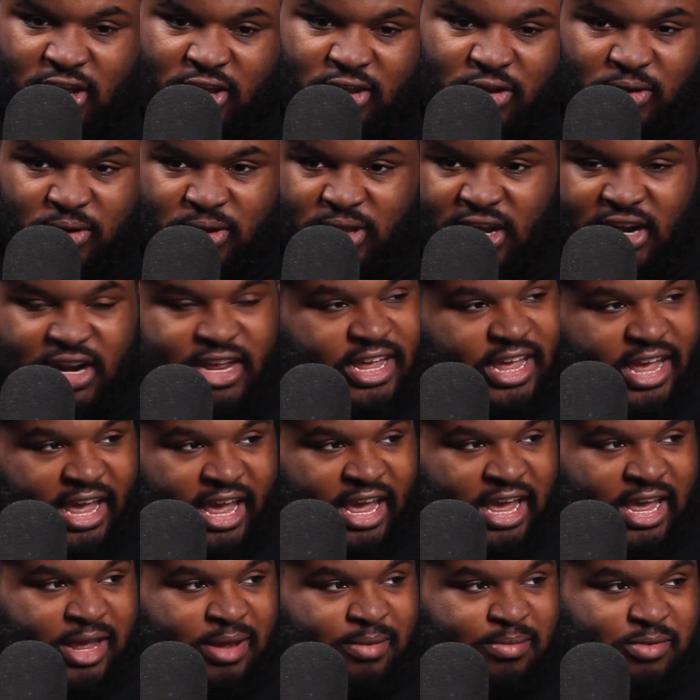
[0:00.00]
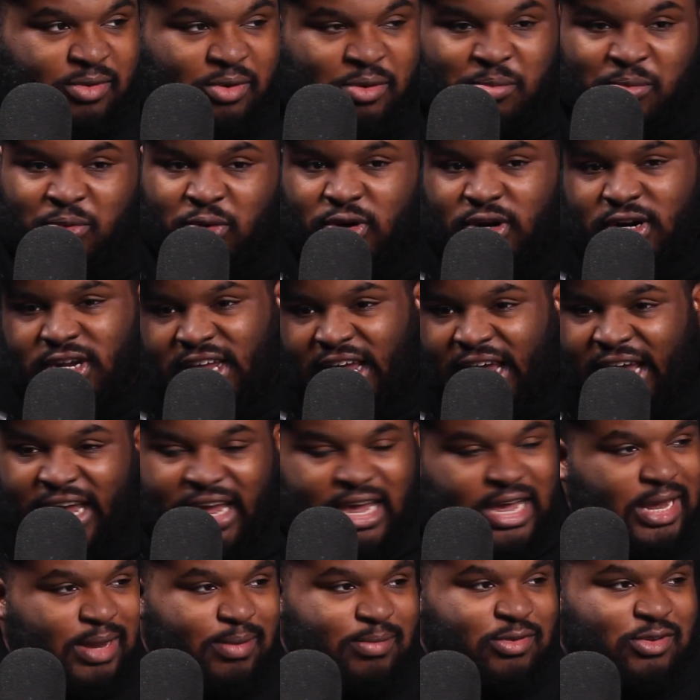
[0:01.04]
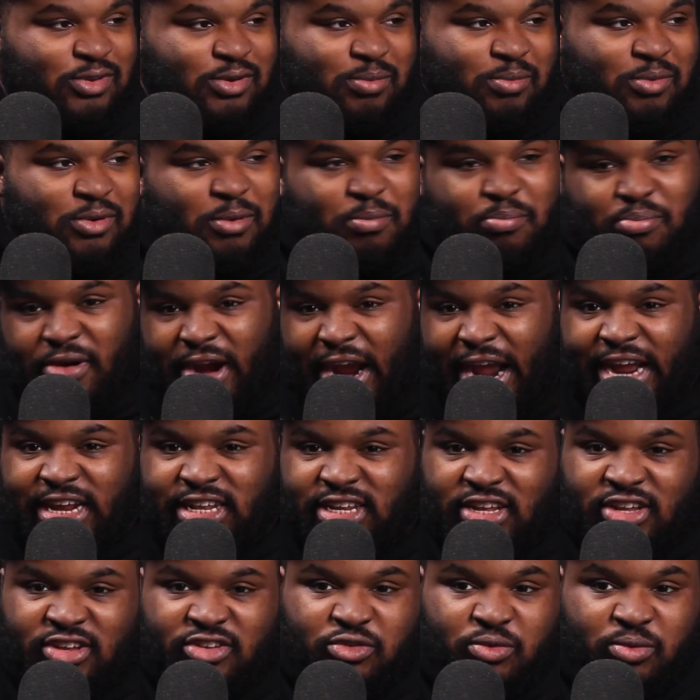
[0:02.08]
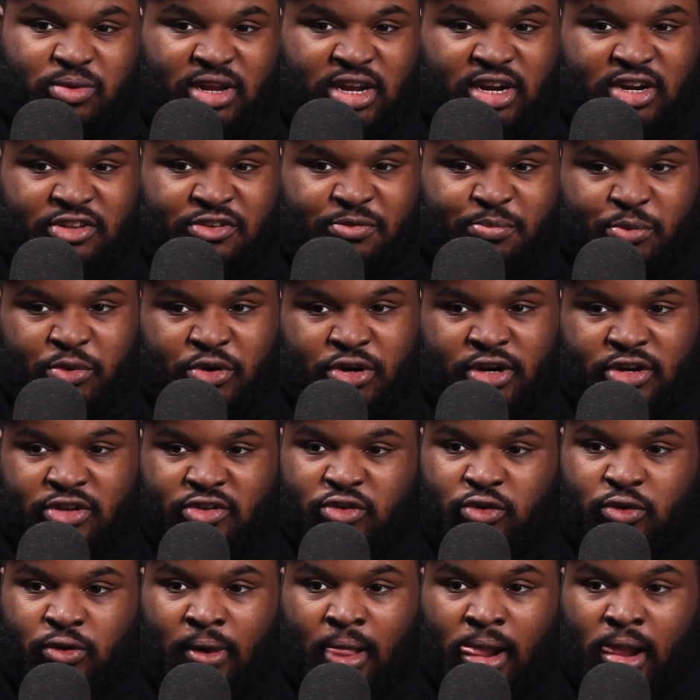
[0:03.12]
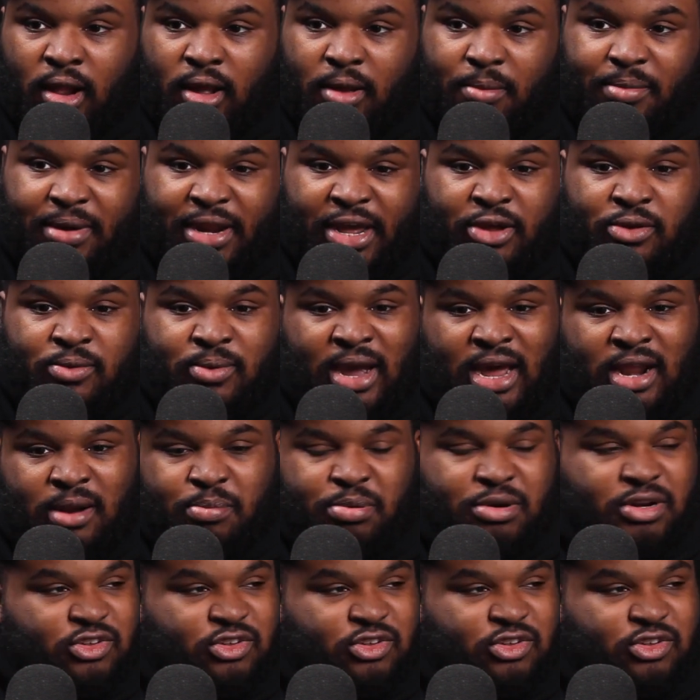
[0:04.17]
You love the game, no more games, no more practice. You love the sport, so now you gotta put